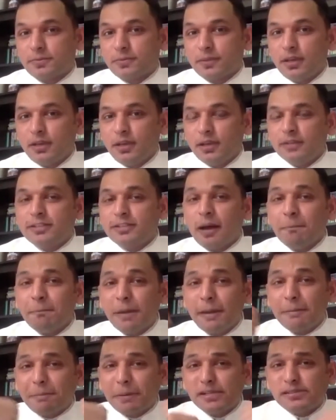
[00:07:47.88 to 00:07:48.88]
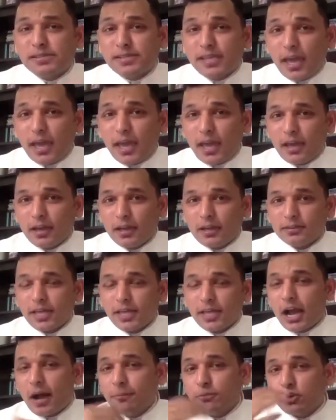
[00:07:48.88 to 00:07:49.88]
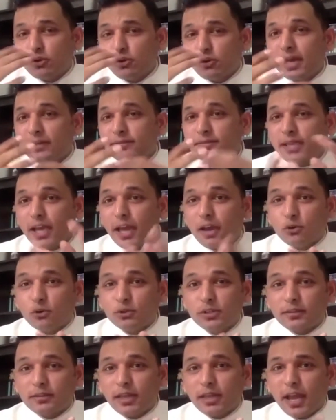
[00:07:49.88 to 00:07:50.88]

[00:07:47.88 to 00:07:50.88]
Some people say, they come to me and say, Udit,